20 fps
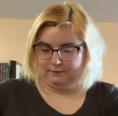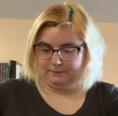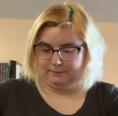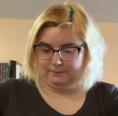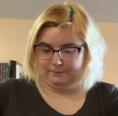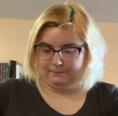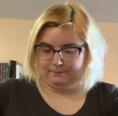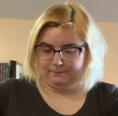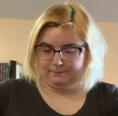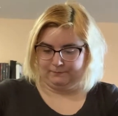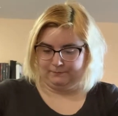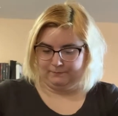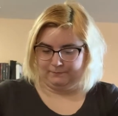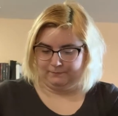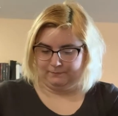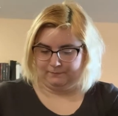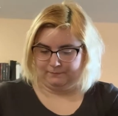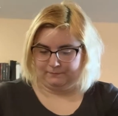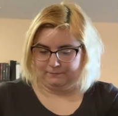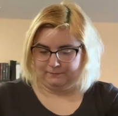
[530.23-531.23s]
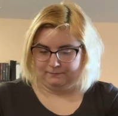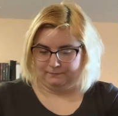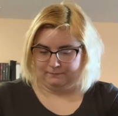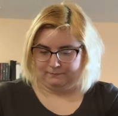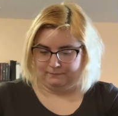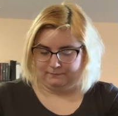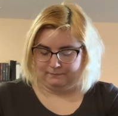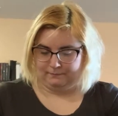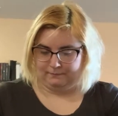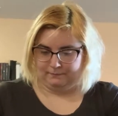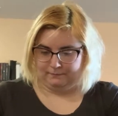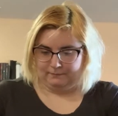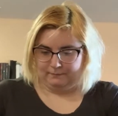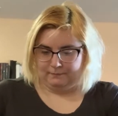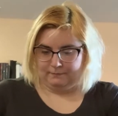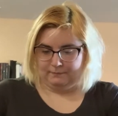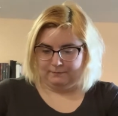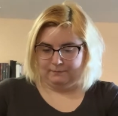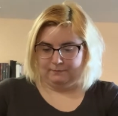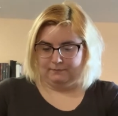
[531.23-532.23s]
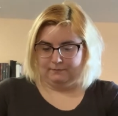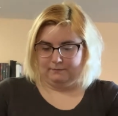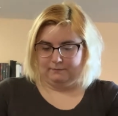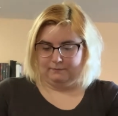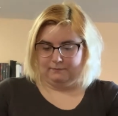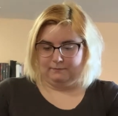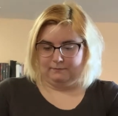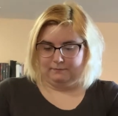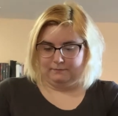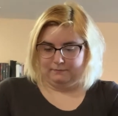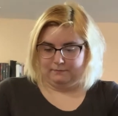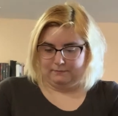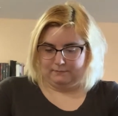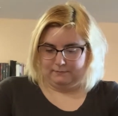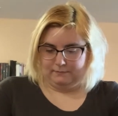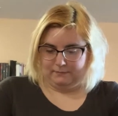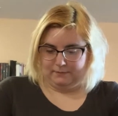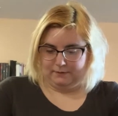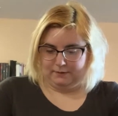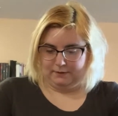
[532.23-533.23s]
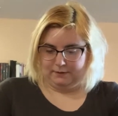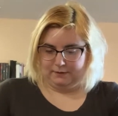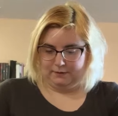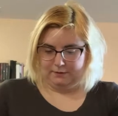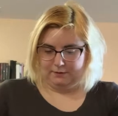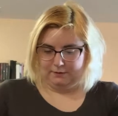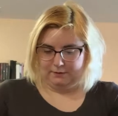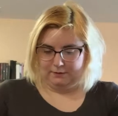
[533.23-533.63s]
(no one is talking)